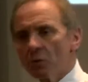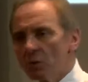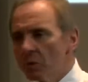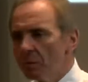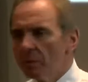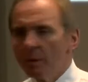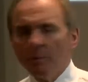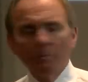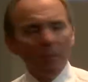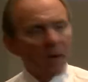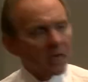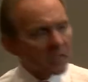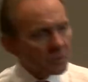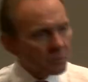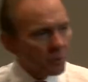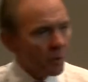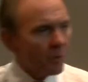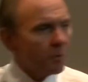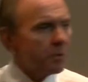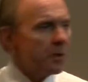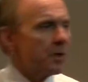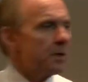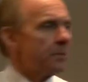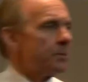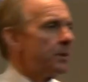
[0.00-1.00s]
We should be much
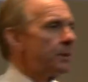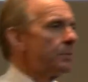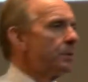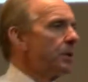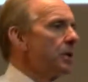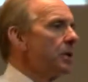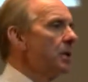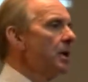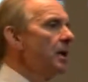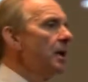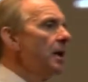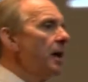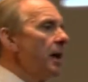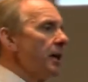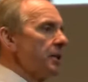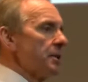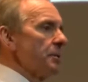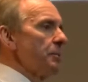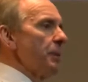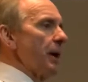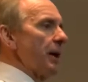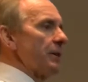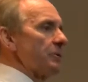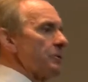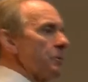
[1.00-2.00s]
more permeable at
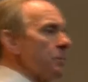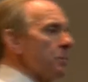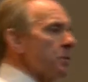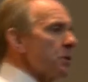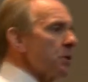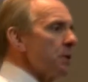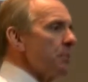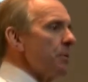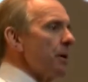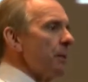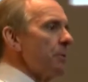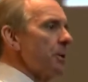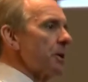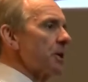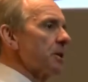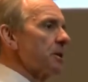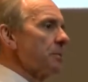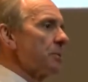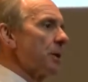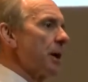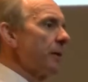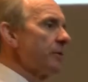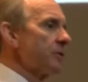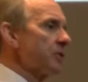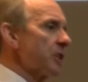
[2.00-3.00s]
the boundary between the public and
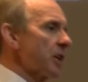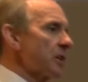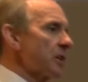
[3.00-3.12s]
the private